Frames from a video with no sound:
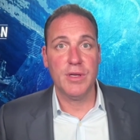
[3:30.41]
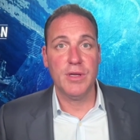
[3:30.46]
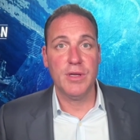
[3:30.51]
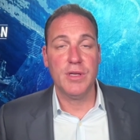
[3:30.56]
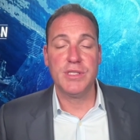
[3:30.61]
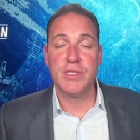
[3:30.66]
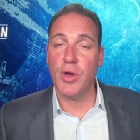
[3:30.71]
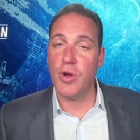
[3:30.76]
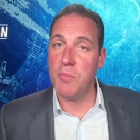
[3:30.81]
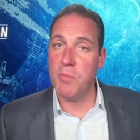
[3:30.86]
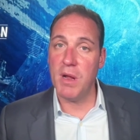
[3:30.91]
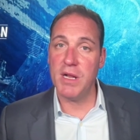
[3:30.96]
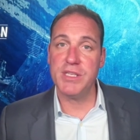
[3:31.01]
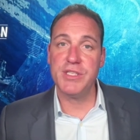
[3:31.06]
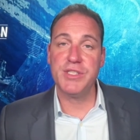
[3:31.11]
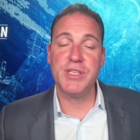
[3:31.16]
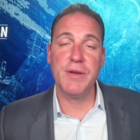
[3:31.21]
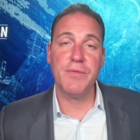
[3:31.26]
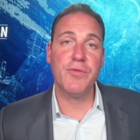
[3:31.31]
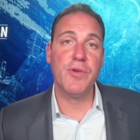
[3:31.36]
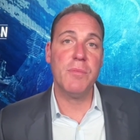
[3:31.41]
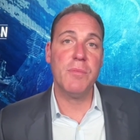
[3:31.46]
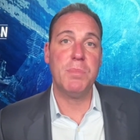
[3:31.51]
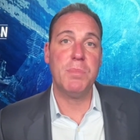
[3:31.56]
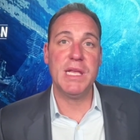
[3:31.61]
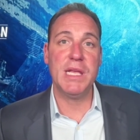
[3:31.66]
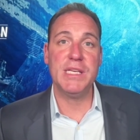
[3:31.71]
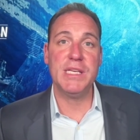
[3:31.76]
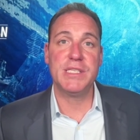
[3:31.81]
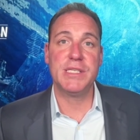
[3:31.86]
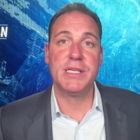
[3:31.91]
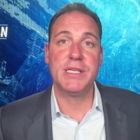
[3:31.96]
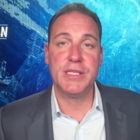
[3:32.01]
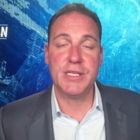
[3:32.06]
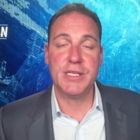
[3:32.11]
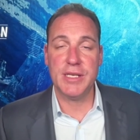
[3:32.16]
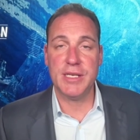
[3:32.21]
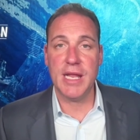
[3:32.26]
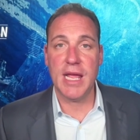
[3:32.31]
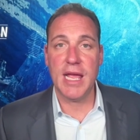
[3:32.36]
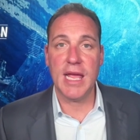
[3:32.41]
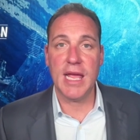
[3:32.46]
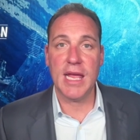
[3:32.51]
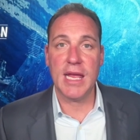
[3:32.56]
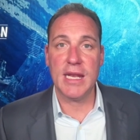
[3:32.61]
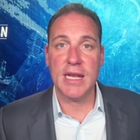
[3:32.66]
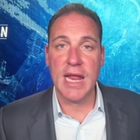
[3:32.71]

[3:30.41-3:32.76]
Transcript: So a much different beast today.